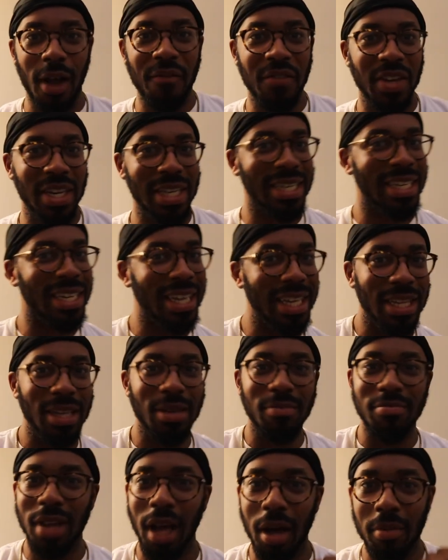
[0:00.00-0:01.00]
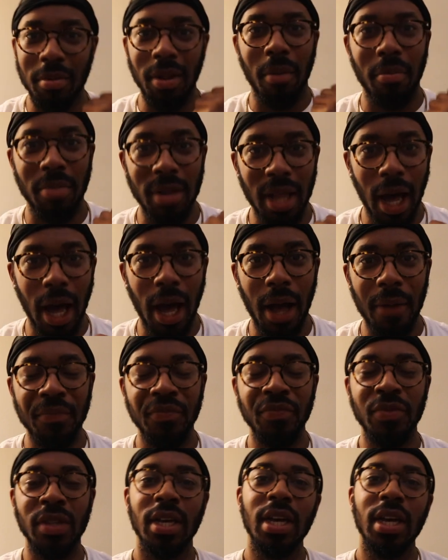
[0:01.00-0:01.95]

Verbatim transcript: I'm finna kill it, blah, blah, blah.